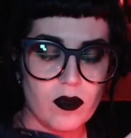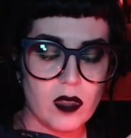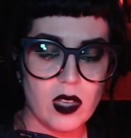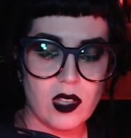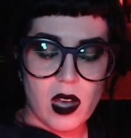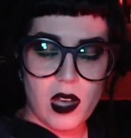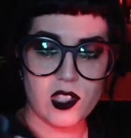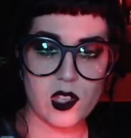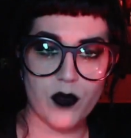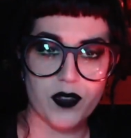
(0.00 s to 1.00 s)
Uh,
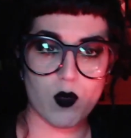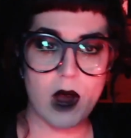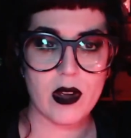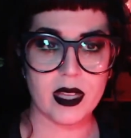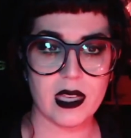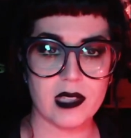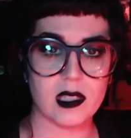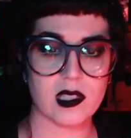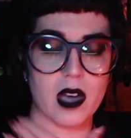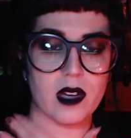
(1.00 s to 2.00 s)
so if you're wearing this, it's
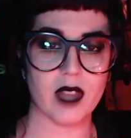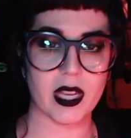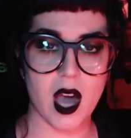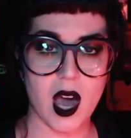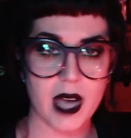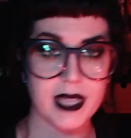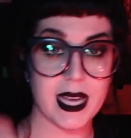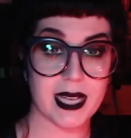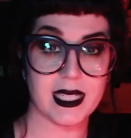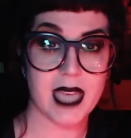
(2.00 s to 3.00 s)
kind of like a high
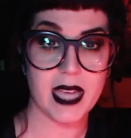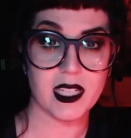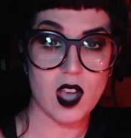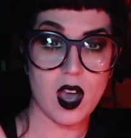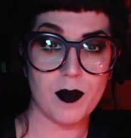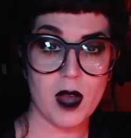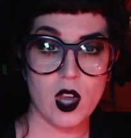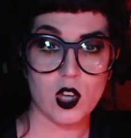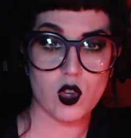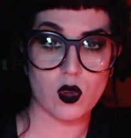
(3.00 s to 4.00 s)
neck tank top,
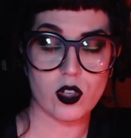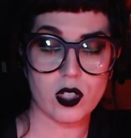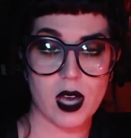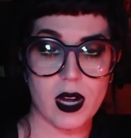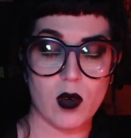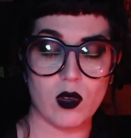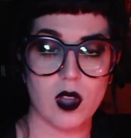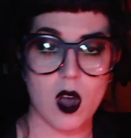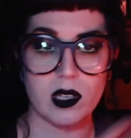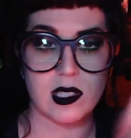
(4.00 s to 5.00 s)
shoulders cut out,
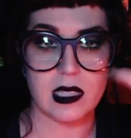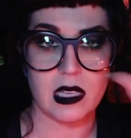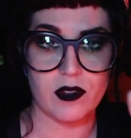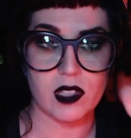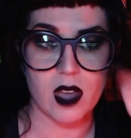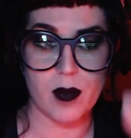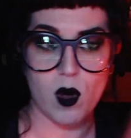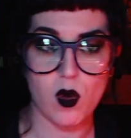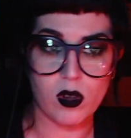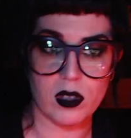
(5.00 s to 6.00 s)
long sleeves, thumb
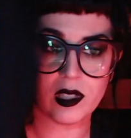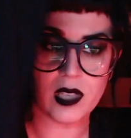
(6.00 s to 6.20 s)
holes,